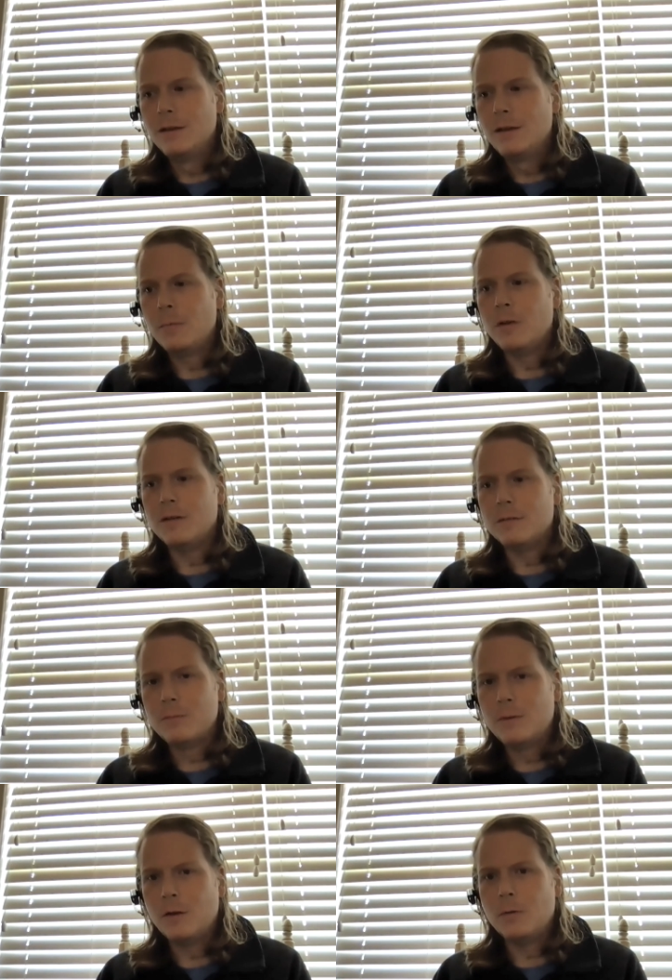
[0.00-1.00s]
can be
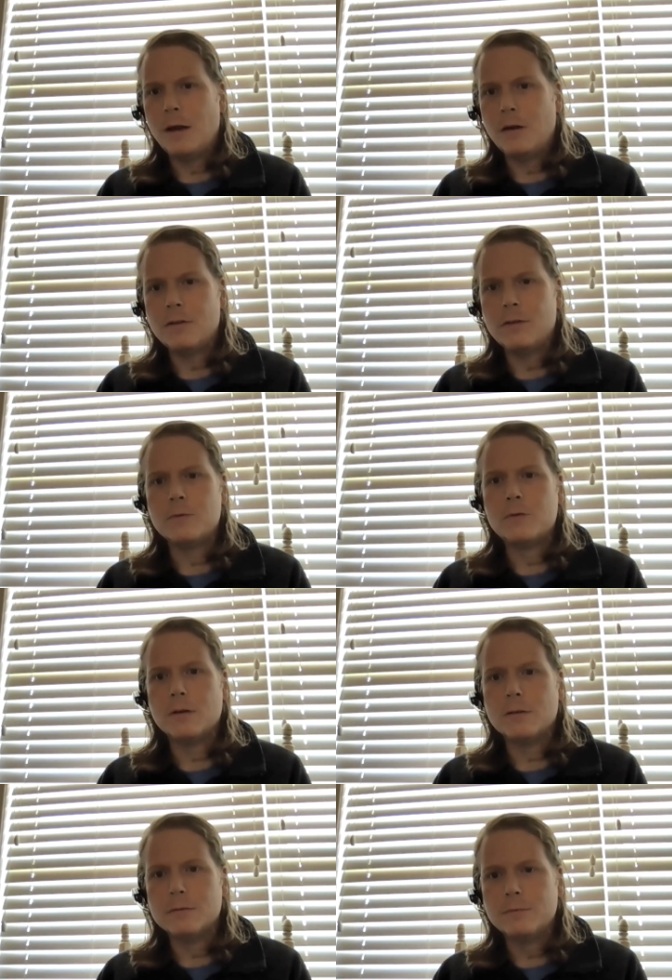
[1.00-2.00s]
you know areas of
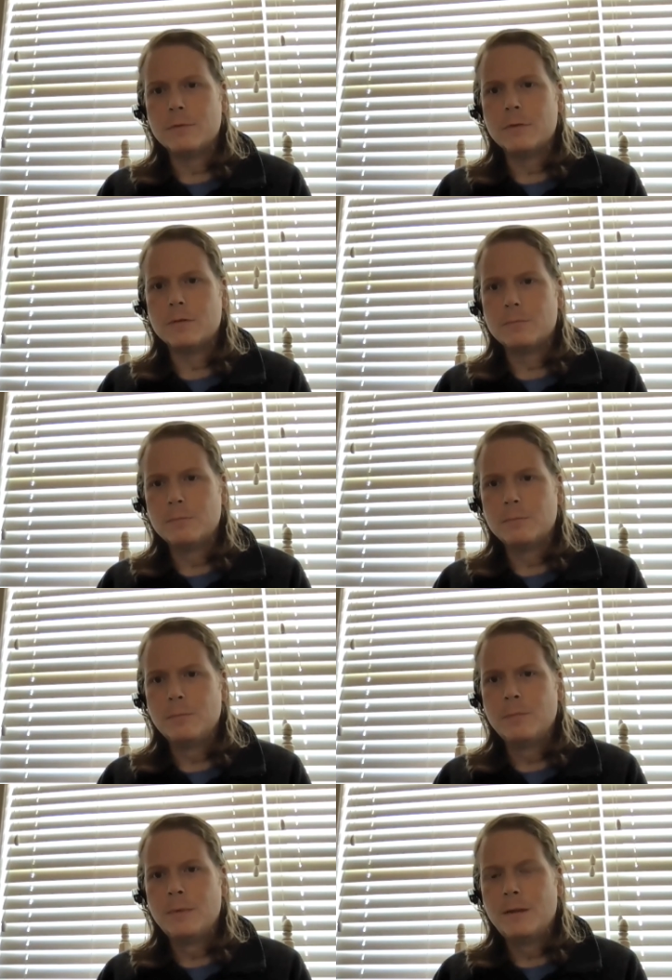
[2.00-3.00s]
struggle for
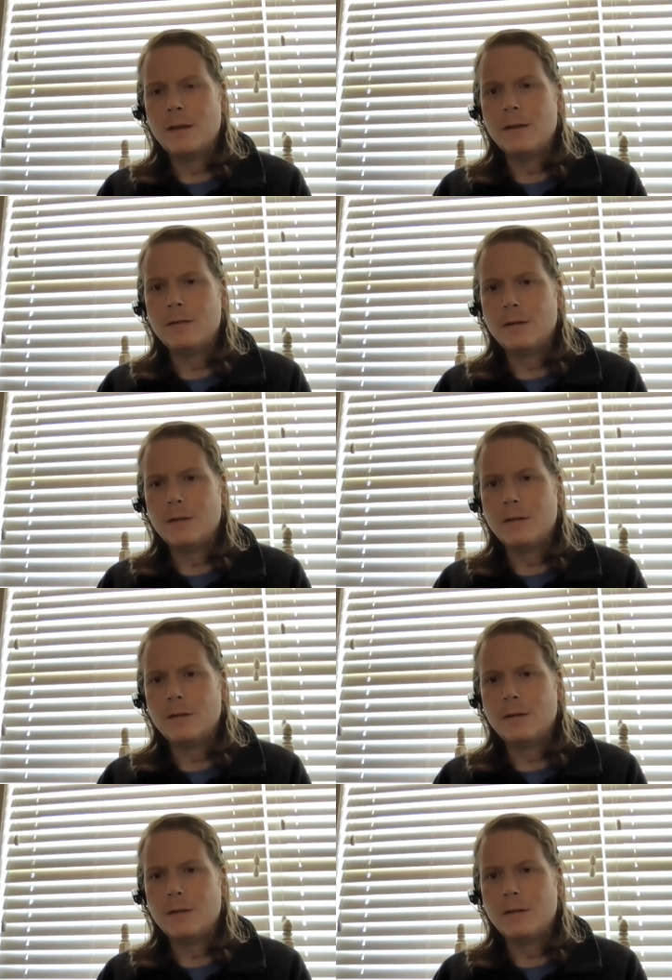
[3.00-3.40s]
uh,